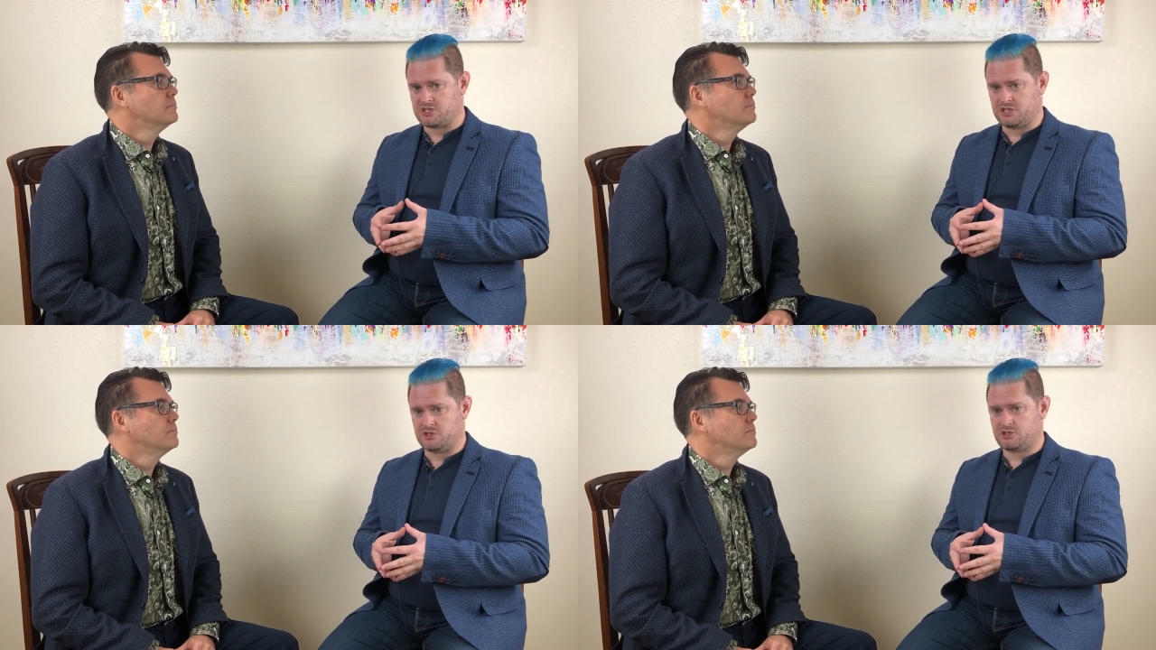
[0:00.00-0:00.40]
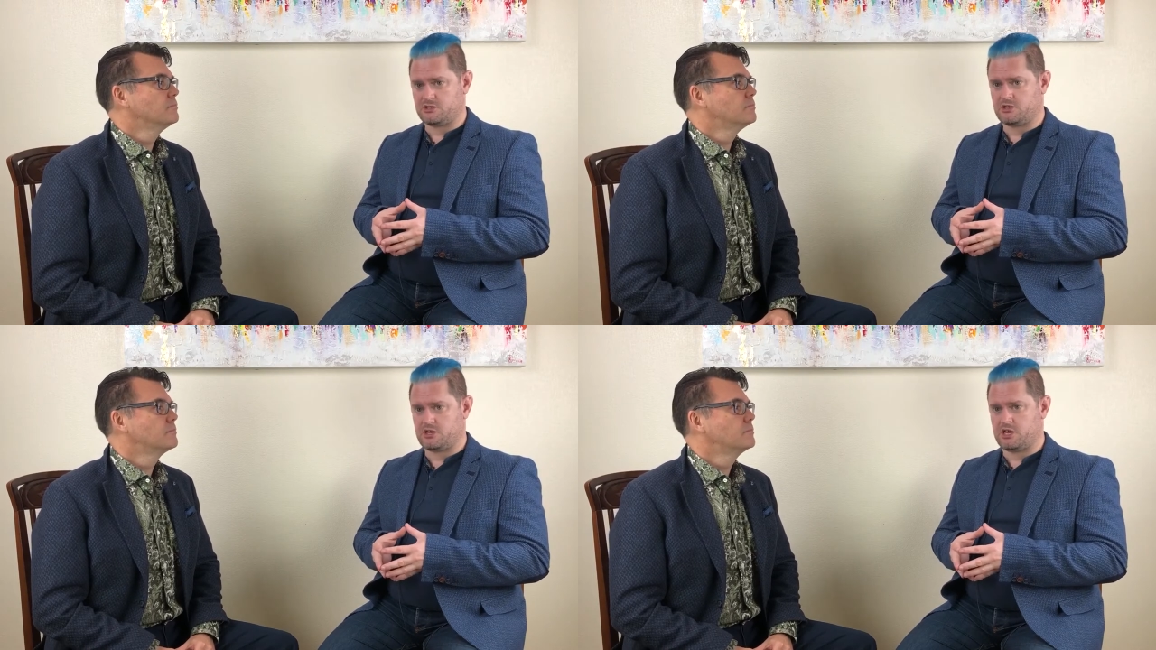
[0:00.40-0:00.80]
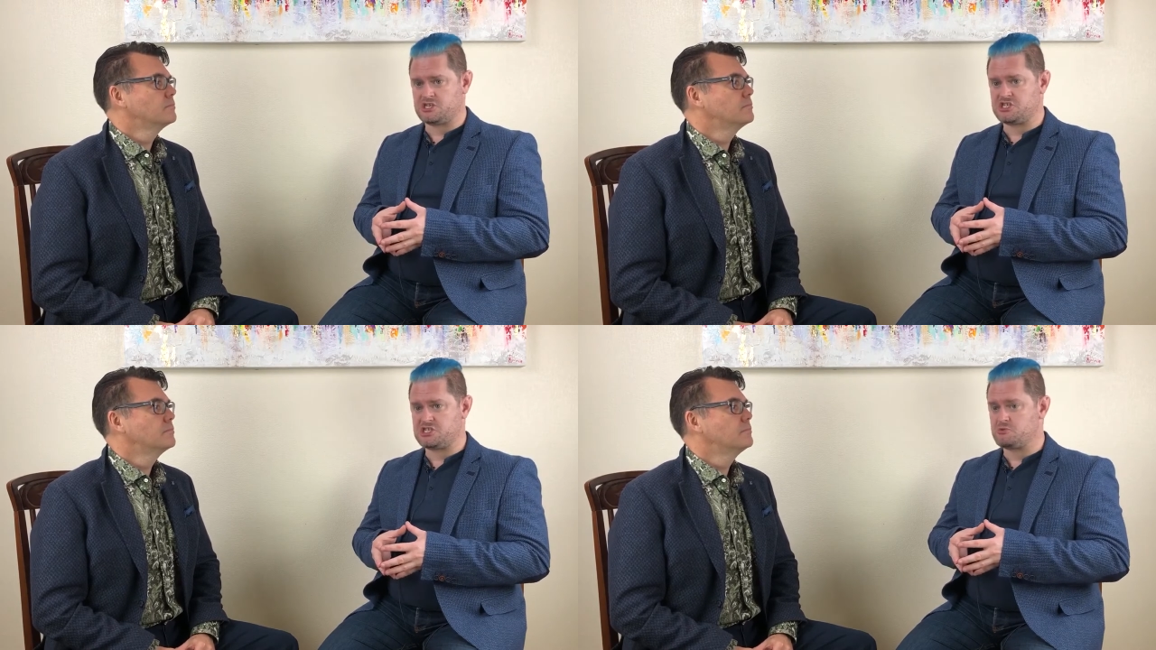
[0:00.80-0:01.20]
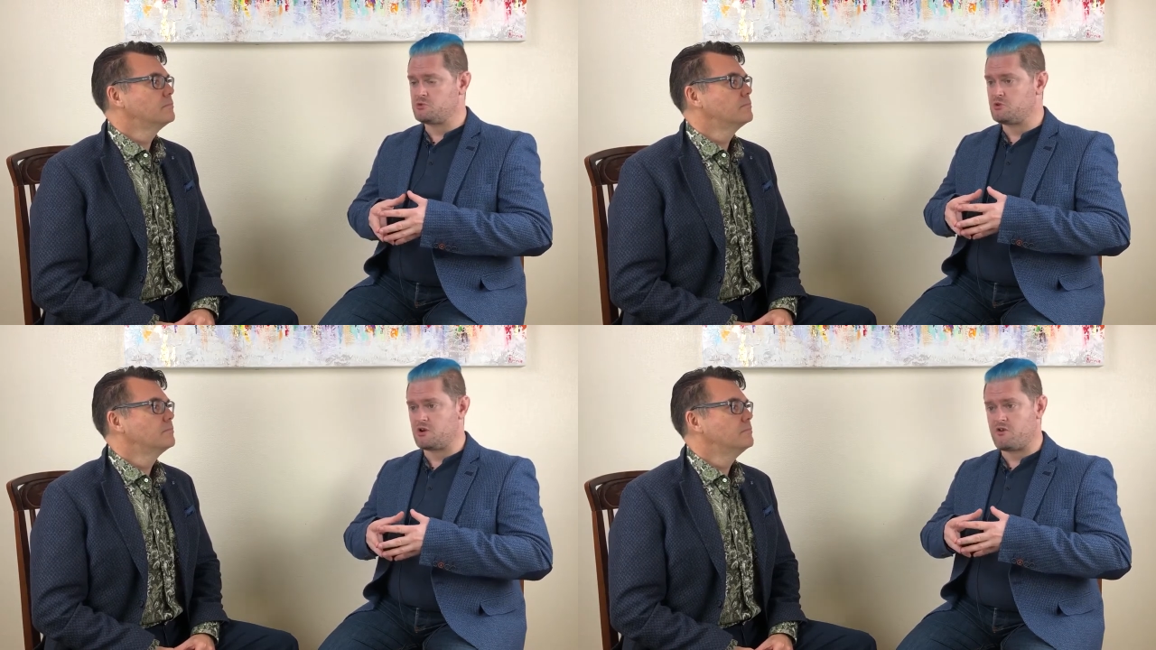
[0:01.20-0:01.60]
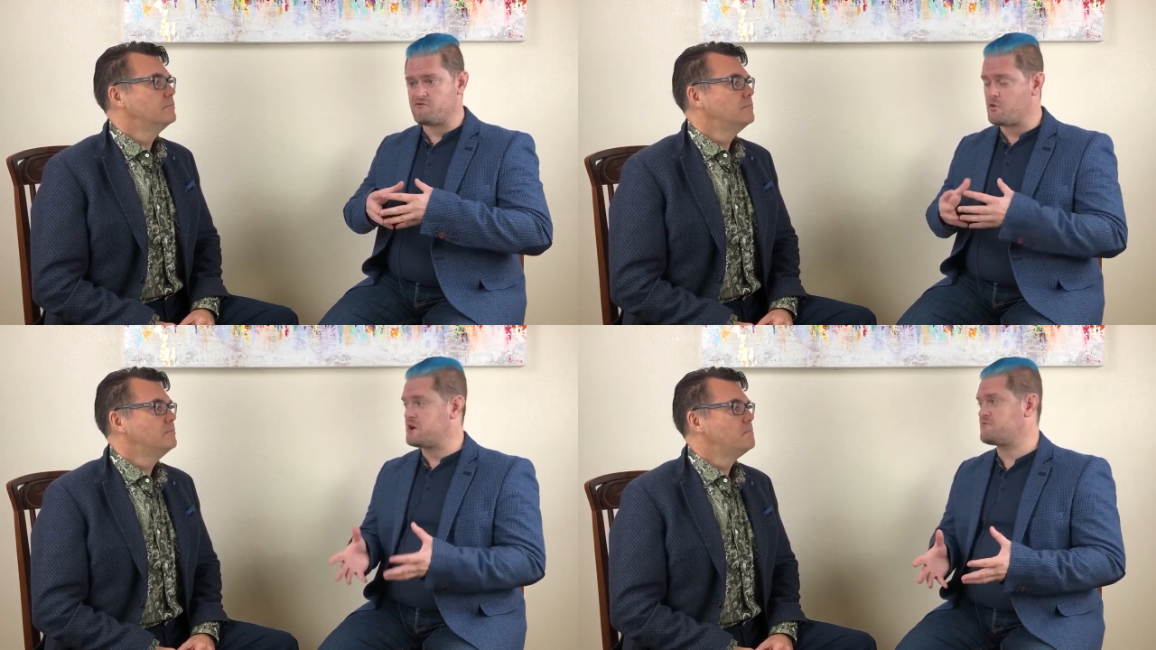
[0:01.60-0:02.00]
Speaker 1: much English, and she will
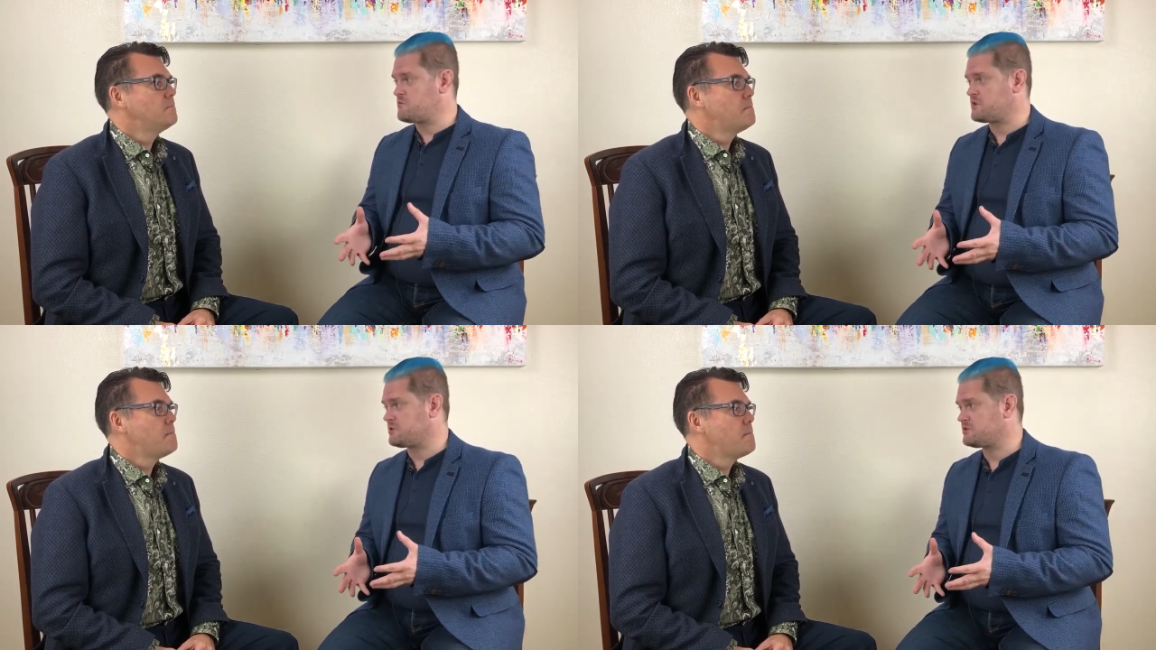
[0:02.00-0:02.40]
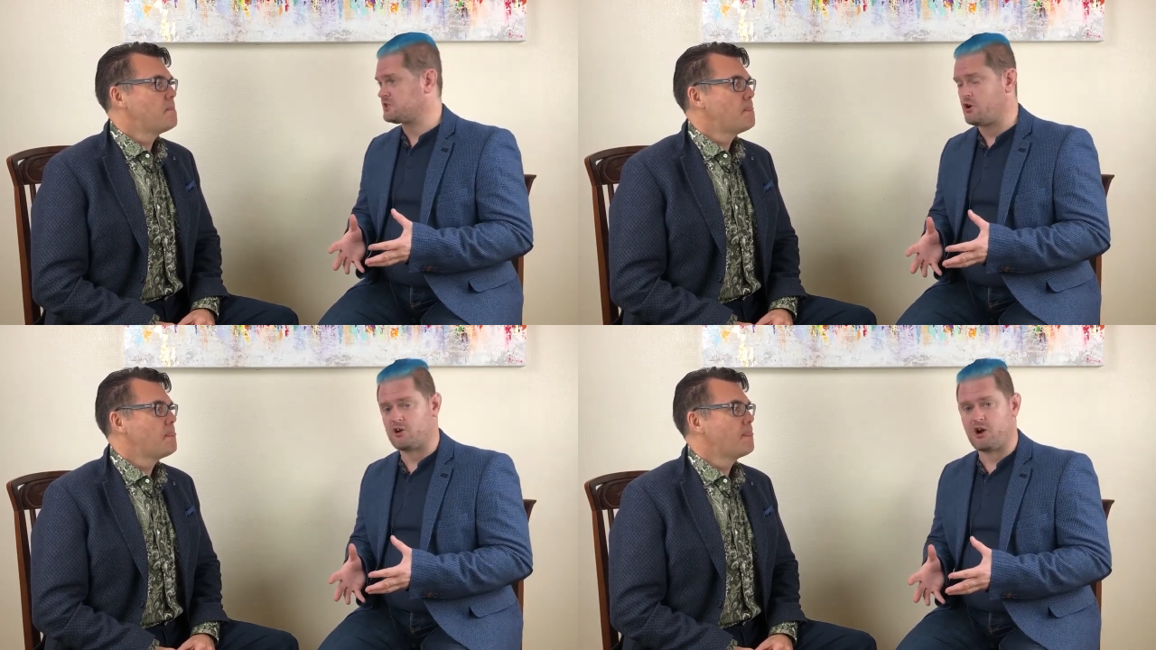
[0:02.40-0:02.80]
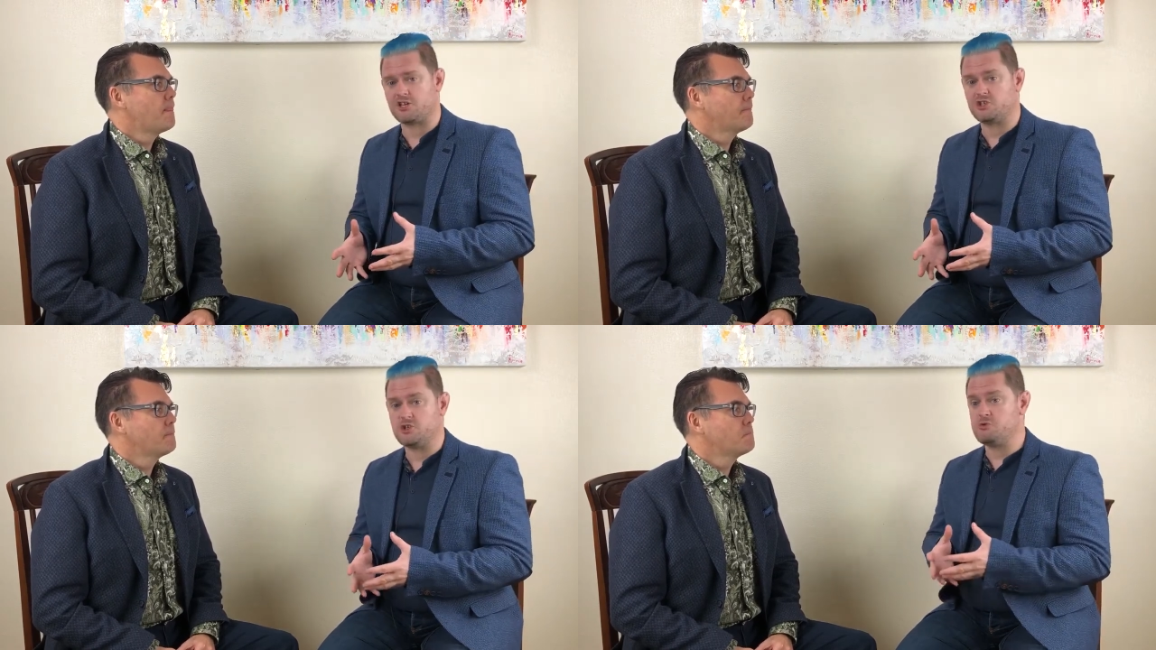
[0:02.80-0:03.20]
avoid foreigners at all costs.